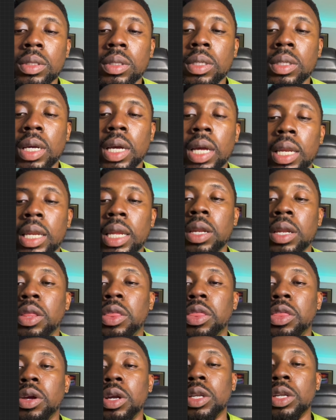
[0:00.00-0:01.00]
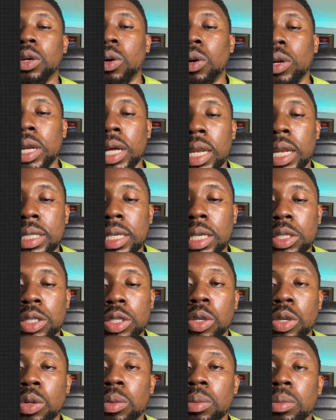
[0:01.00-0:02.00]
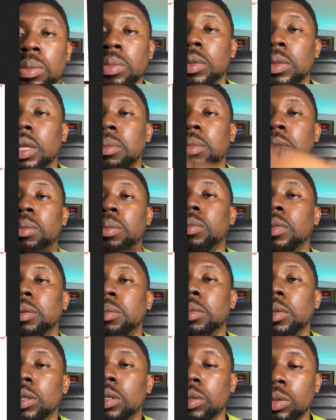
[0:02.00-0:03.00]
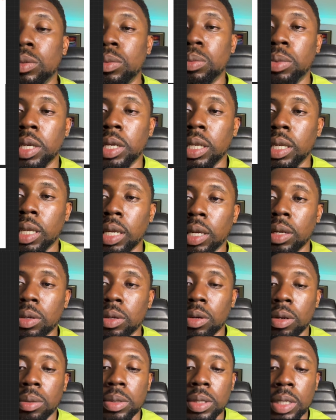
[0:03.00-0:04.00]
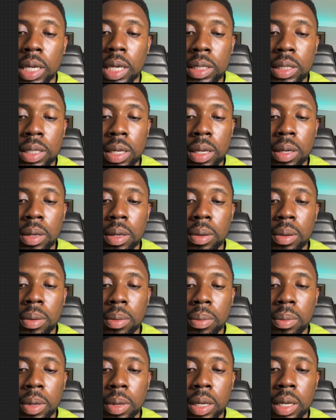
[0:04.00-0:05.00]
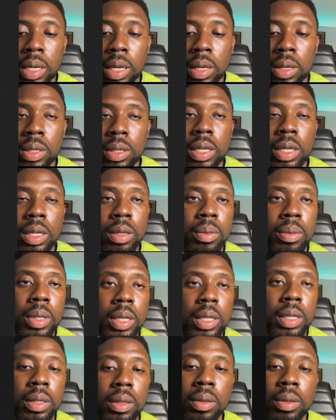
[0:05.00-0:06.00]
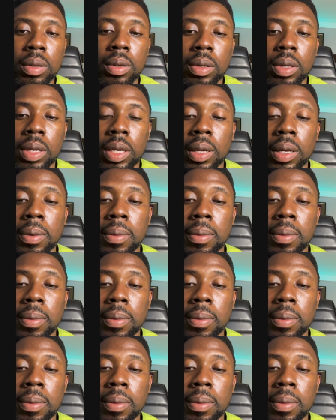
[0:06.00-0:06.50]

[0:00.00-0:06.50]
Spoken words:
And then the third corner, let's assume, let me bring it down, crop size. Bring it down a little bit. Okay.